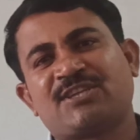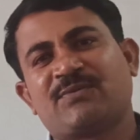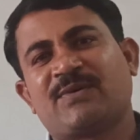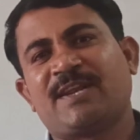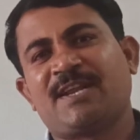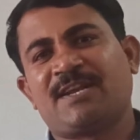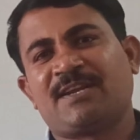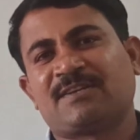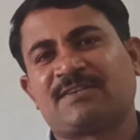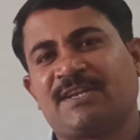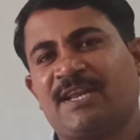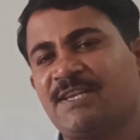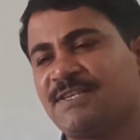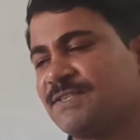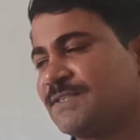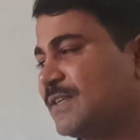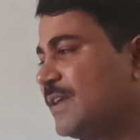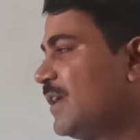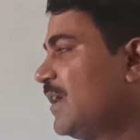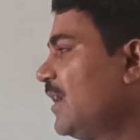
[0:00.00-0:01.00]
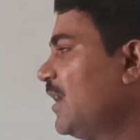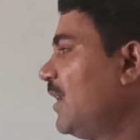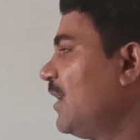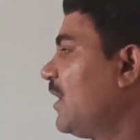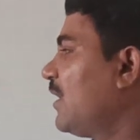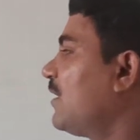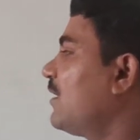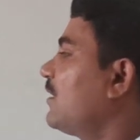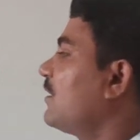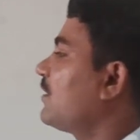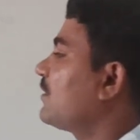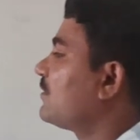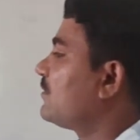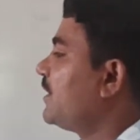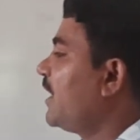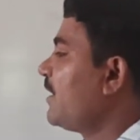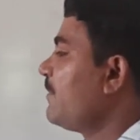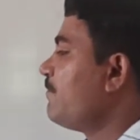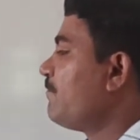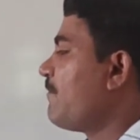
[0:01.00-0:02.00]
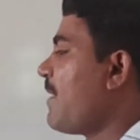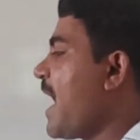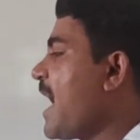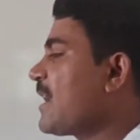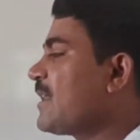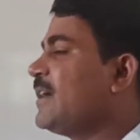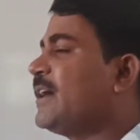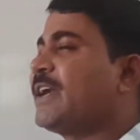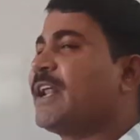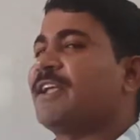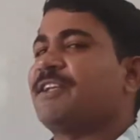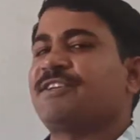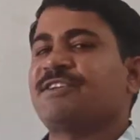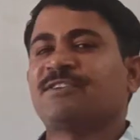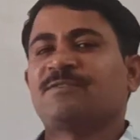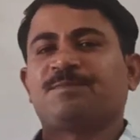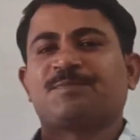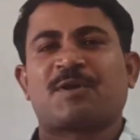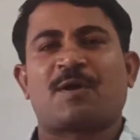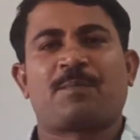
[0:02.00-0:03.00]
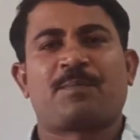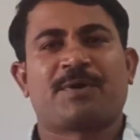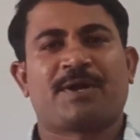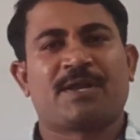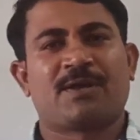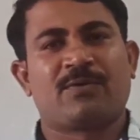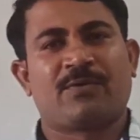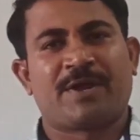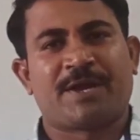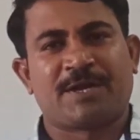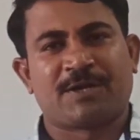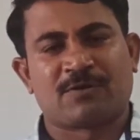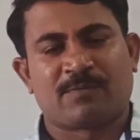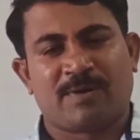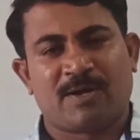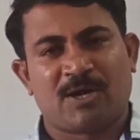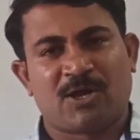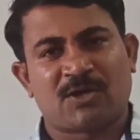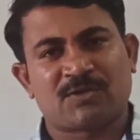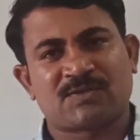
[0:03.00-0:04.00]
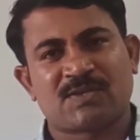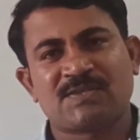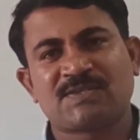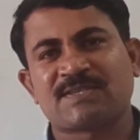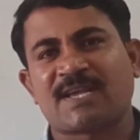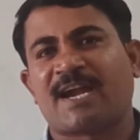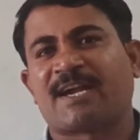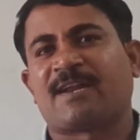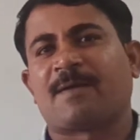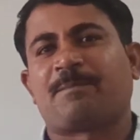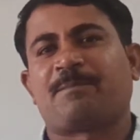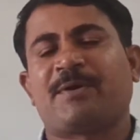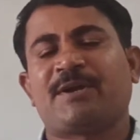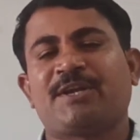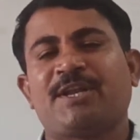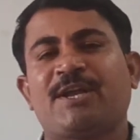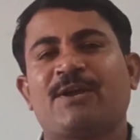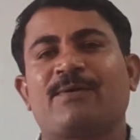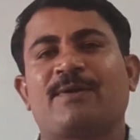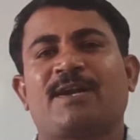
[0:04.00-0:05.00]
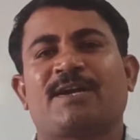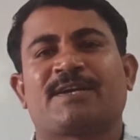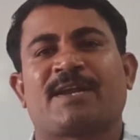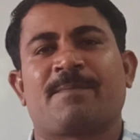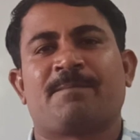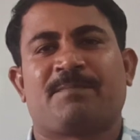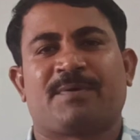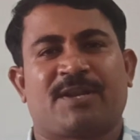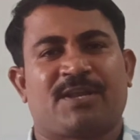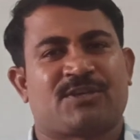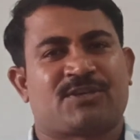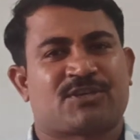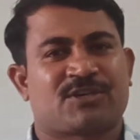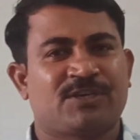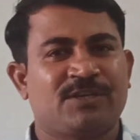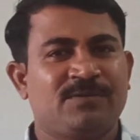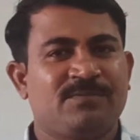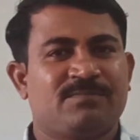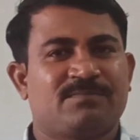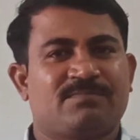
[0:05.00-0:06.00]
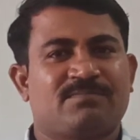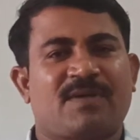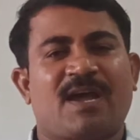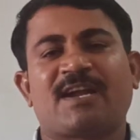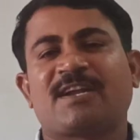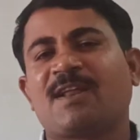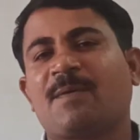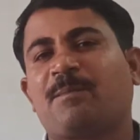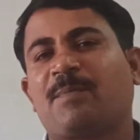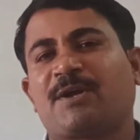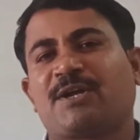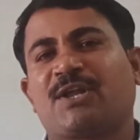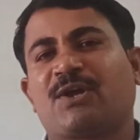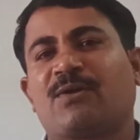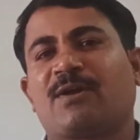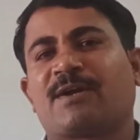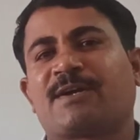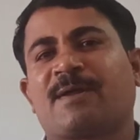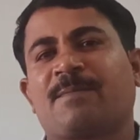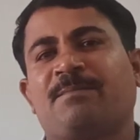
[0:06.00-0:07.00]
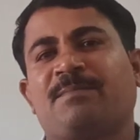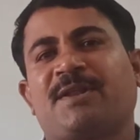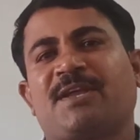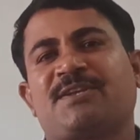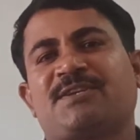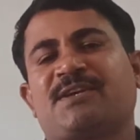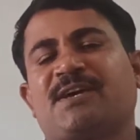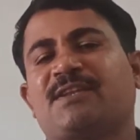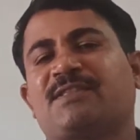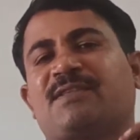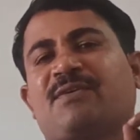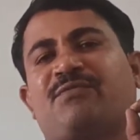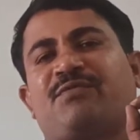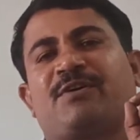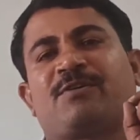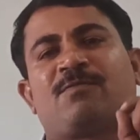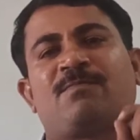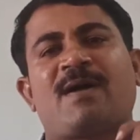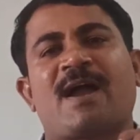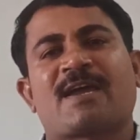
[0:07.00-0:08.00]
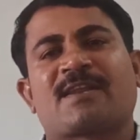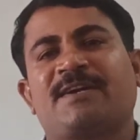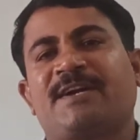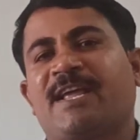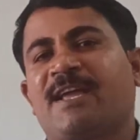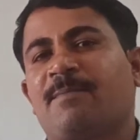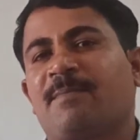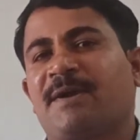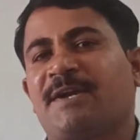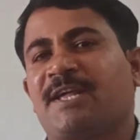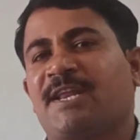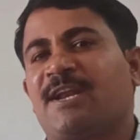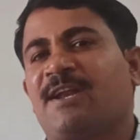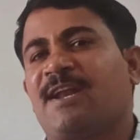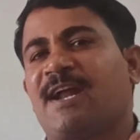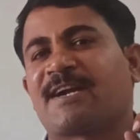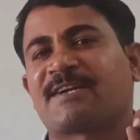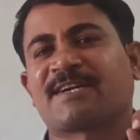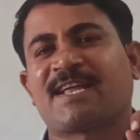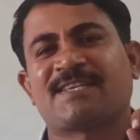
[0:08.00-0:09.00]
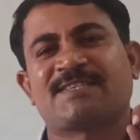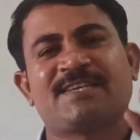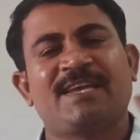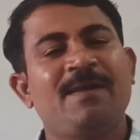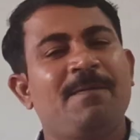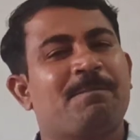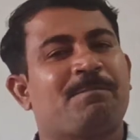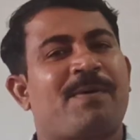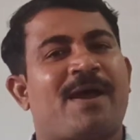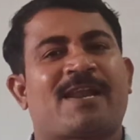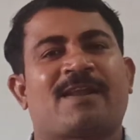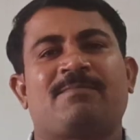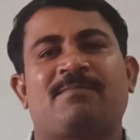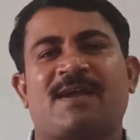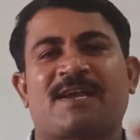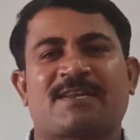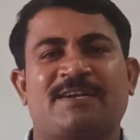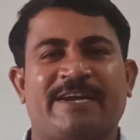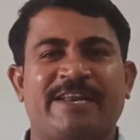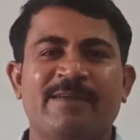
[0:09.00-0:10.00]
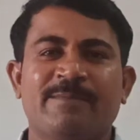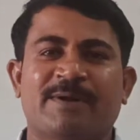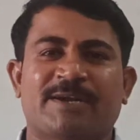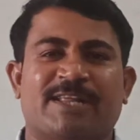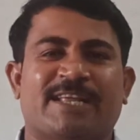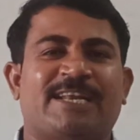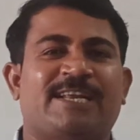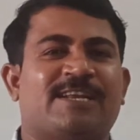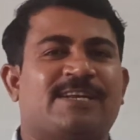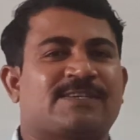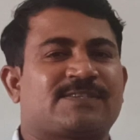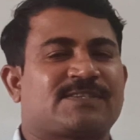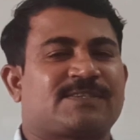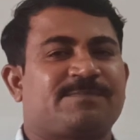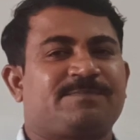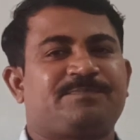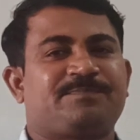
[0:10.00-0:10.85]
increase, then magnetization property going to be losses at a particular temperature. At a particular temperature, the ferromagnetic material act as a paramagnetic materials.